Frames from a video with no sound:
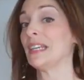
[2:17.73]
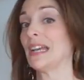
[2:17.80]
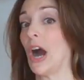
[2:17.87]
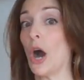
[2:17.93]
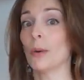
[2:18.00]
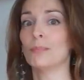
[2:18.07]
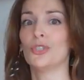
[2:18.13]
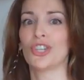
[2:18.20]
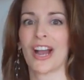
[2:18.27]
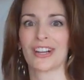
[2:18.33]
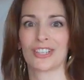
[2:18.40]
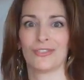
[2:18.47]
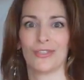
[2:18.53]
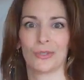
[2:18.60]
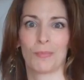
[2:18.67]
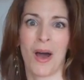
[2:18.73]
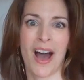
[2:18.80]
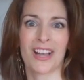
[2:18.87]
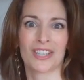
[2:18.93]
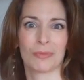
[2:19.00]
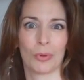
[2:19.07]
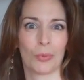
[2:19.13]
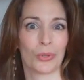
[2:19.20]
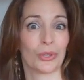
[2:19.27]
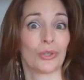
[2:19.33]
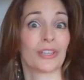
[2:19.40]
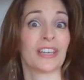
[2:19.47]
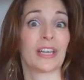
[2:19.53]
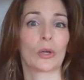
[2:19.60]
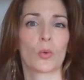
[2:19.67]
be objective as possible with
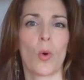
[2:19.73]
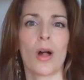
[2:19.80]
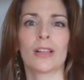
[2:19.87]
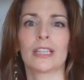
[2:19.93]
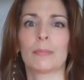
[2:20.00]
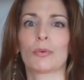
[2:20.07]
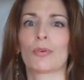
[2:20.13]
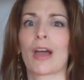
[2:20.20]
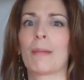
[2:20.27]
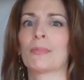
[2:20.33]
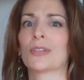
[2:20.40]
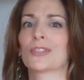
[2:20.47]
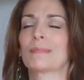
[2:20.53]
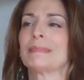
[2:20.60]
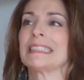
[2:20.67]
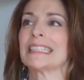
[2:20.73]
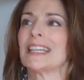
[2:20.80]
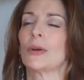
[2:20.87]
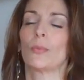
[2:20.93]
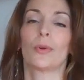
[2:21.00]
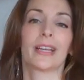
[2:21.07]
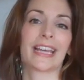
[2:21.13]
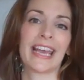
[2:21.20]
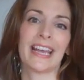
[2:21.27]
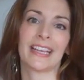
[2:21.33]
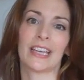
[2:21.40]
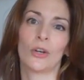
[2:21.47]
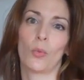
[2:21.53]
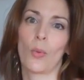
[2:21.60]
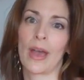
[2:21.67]
looking at quality parameters, we
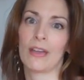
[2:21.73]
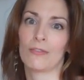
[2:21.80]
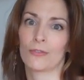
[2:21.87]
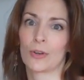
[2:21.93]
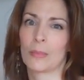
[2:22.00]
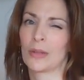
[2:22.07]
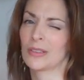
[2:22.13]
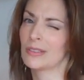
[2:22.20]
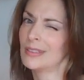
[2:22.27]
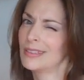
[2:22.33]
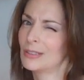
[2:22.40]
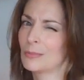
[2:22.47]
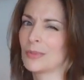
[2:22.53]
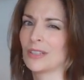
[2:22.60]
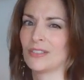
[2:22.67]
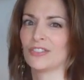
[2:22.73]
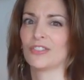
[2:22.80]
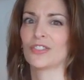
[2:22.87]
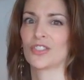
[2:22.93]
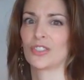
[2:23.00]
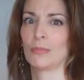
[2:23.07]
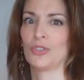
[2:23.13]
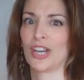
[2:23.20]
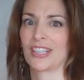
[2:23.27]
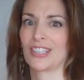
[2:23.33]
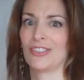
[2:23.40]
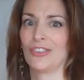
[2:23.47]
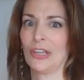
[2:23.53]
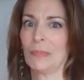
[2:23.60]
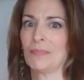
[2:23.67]
can't get away from a little bit of
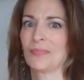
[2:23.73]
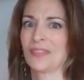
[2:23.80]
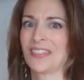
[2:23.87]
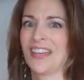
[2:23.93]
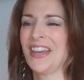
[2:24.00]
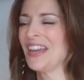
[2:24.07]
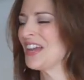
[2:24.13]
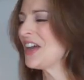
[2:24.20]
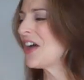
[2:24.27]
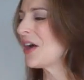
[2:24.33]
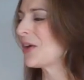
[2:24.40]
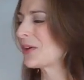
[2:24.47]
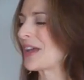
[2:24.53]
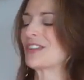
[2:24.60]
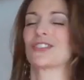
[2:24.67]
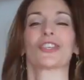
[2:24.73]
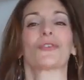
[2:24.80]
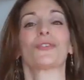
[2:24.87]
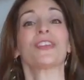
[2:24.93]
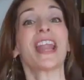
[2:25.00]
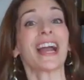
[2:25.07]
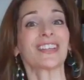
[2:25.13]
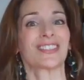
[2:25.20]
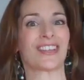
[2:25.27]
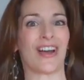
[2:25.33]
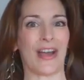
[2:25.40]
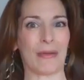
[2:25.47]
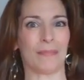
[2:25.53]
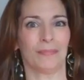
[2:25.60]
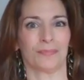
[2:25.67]
subjectivity. Okay, so for next
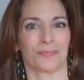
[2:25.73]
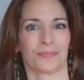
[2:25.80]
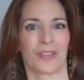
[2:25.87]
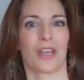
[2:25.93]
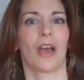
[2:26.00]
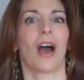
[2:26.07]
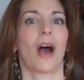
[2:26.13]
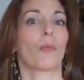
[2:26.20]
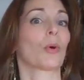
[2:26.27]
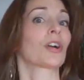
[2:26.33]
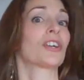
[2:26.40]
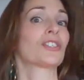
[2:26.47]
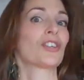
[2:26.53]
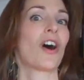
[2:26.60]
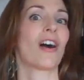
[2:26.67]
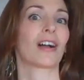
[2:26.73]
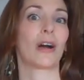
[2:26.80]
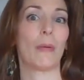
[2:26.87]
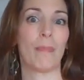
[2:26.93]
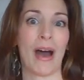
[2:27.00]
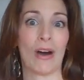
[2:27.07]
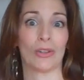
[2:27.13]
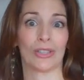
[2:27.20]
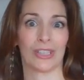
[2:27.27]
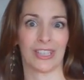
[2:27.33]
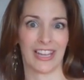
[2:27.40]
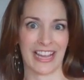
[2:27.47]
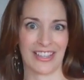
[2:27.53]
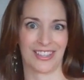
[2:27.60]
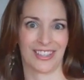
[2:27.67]
time, we're going to talk about
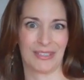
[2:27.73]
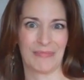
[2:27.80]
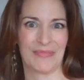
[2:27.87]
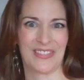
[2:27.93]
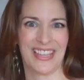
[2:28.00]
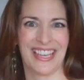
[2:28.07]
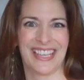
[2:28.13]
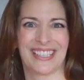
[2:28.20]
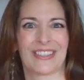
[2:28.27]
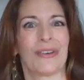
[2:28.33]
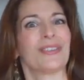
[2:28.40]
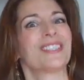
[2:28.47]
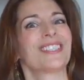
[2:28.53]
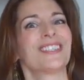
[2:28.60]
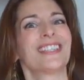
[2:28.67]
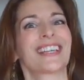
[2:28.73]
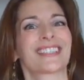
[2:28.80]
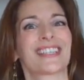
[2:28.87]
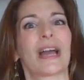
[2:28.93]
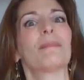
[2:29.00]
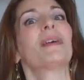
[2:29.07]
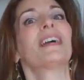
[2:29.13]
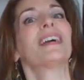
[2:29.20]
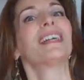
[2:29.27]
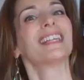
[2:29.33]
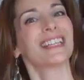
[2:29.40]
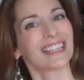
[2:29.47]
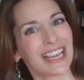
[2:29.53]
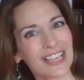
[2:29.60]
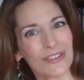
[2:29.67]
length. So until next time,
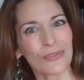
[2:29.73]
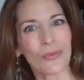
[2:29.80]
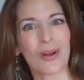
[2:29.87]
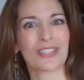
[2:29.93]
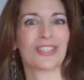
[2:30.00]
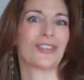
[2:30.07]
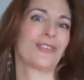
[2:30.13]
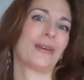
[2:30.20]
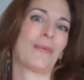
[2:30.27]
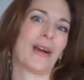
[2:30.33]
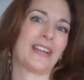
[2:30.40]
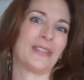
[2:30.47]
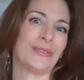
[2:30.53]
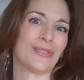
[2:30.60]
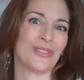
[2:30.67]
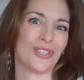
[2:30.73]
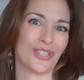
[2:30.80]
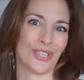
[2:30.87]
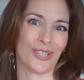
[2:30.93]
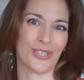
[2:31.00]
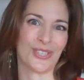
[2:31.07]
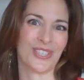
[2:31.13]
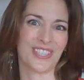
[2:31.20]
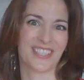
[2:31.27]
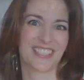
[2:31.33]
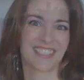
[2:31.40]
thank you for watching Great Wine News, and cheers.